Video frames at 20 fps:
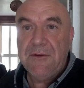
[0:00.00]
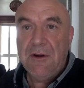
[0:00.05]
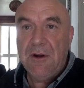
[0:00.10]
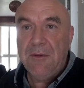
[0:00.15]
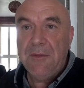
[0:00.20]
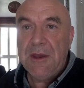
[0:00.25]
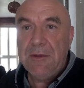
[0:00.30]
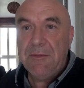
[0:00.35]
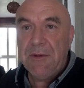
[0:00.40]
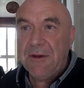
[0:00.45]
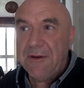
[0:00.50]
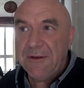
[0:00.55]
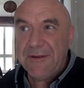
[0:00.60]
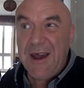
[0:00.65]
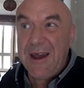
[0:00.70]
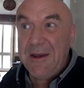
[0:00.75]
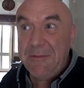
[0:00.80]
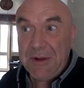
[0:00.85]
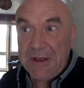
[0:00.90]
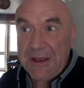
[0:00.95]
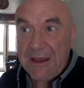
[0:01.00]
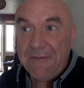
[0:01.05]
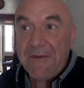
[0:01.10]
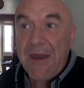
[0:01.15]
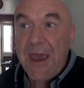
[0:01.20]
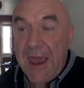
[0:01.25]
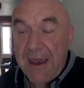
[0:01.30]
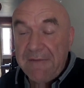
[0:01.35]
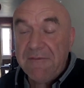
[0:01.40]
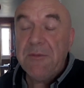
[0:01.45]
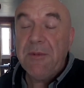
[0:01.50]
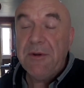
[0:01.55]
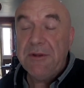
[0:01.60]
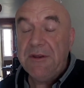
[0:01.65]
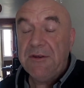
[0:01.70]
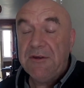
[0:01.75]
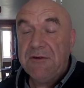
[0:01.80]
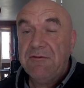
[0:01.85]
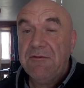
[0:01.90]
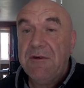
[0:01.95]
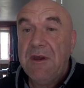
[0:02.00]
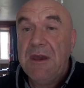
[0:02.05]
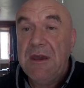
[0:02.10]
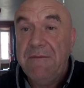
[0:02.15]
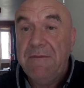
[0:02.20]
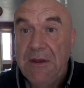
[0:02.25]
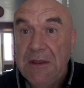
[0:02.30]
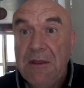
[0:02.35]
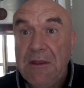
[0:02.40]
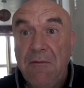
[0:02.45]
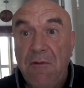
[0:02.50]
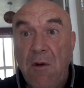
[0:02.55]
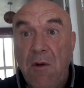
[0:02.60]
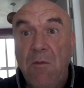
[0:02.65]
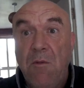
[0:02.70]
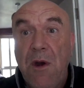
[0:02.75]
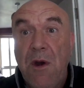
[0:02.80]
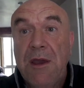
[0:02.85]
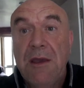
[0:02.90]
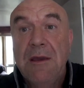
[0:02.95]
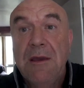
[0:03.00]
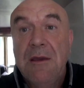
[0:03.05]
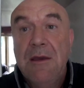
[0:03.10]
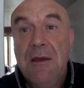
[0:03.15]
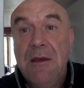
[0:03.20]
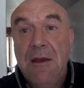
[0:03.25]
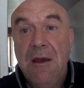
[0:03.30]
Do you know what I mean? Because I believe everybody's creative in their own way.